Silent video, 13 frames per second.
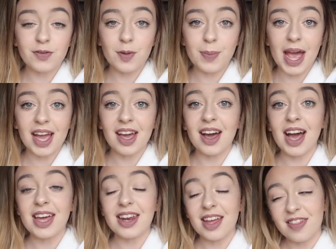
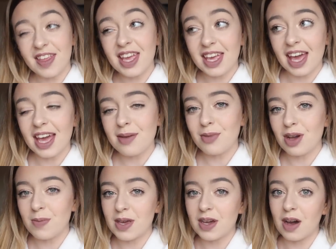Rebecca, and I think Kate
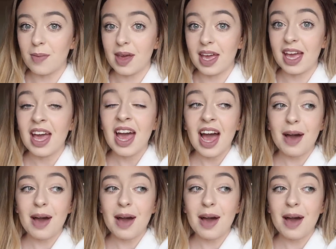might be coming.